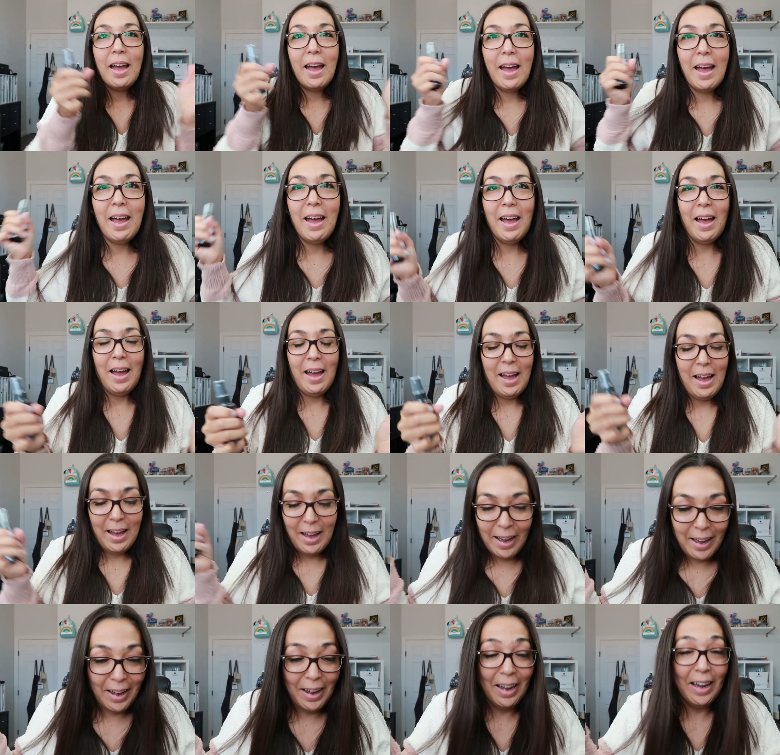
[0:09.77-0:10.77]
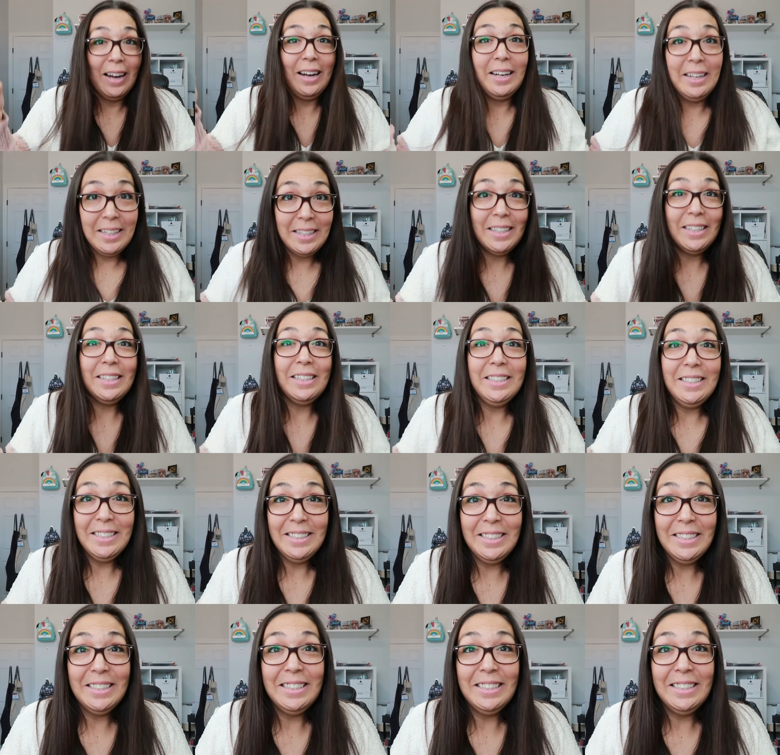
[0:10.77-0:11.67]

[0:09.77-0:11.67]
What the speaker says: (silence)